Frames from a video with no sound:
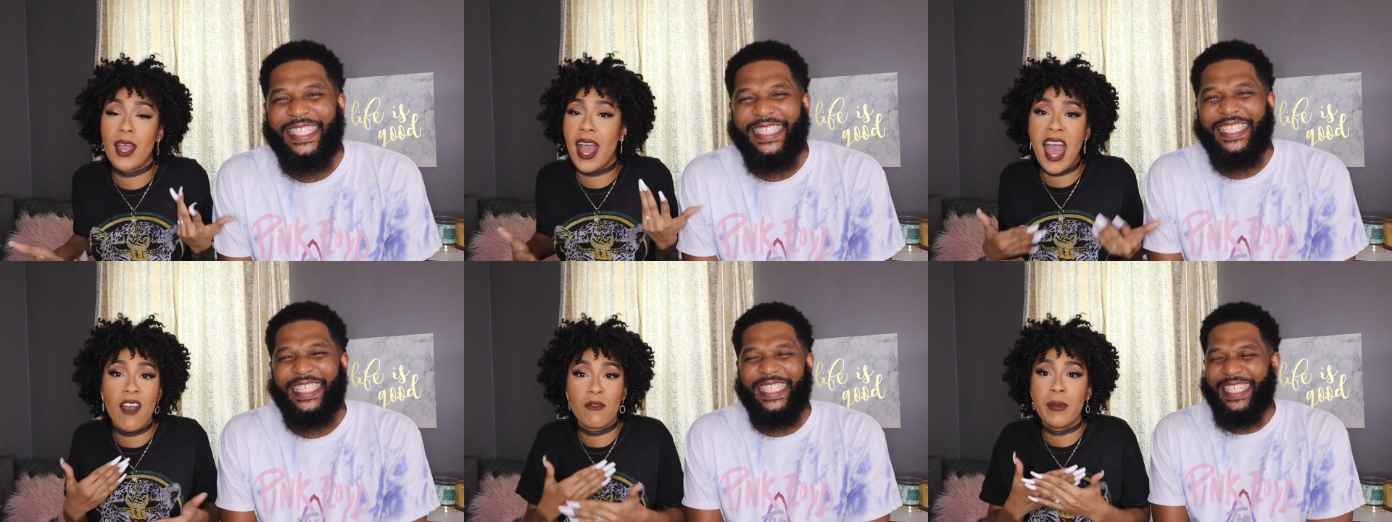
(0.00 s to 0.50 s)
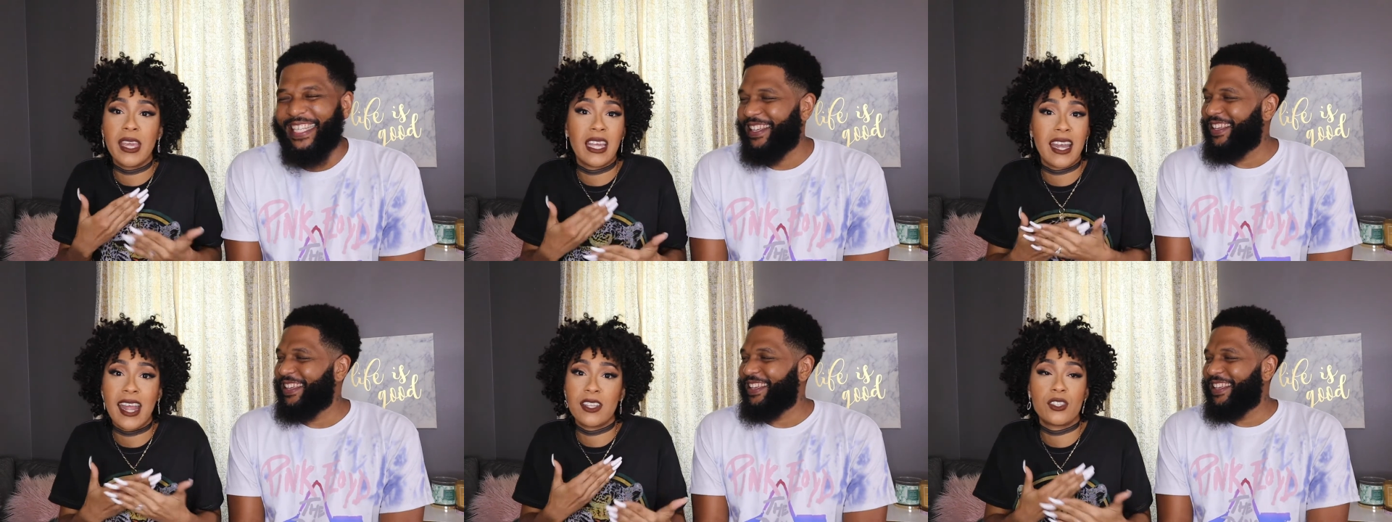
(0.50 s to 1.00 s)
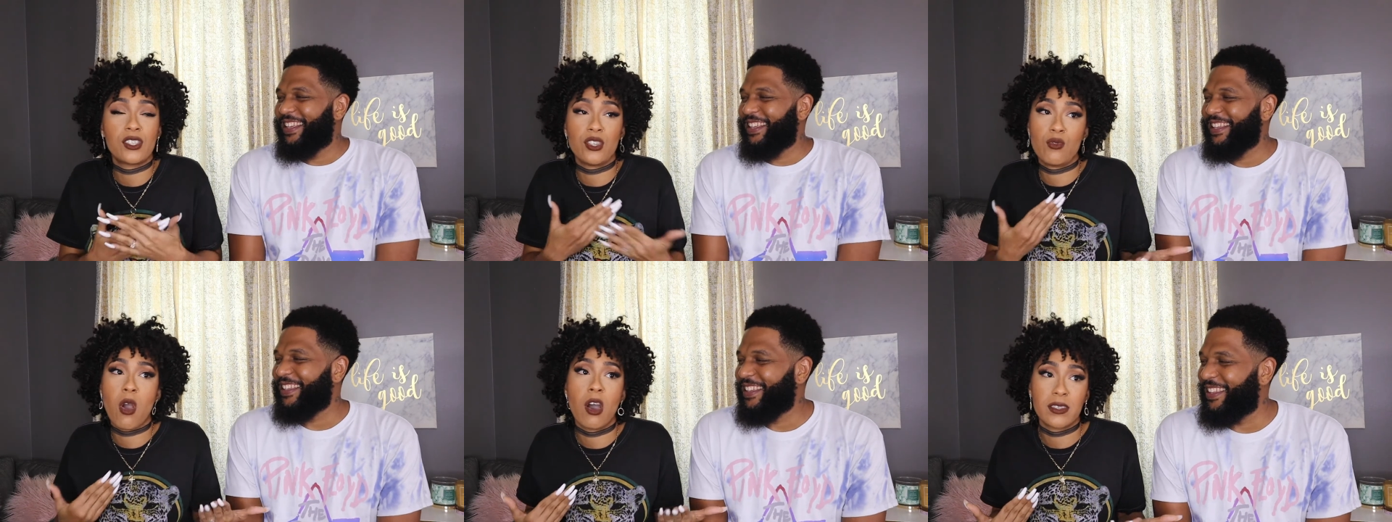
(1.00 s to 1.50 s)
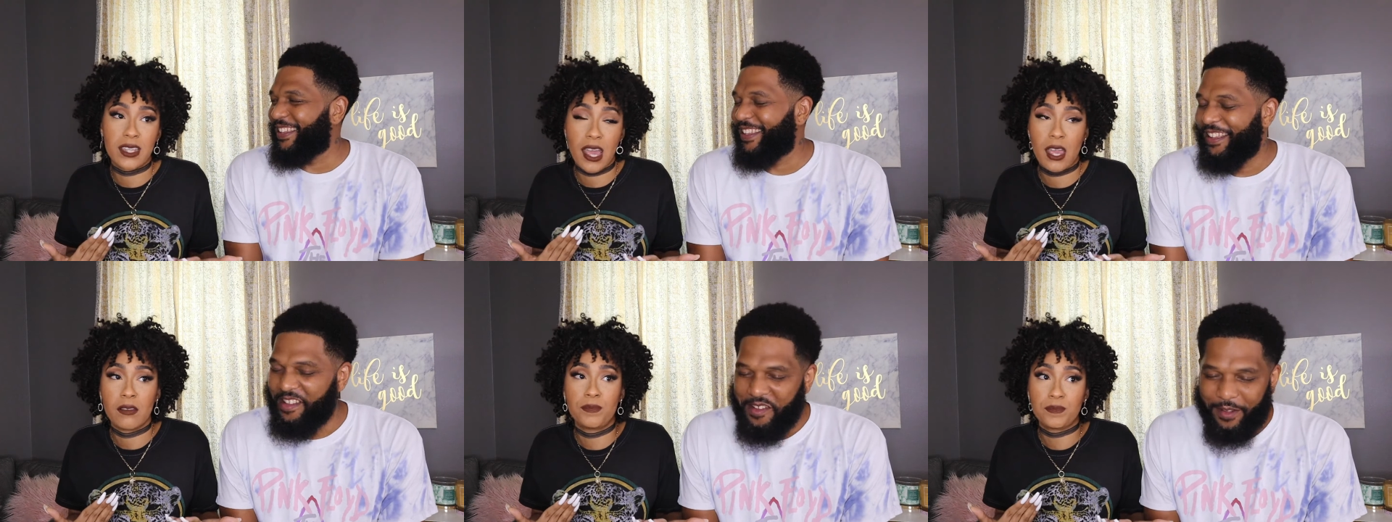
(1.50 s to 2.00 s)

Speaker 1: like I haven't been connected to you all day.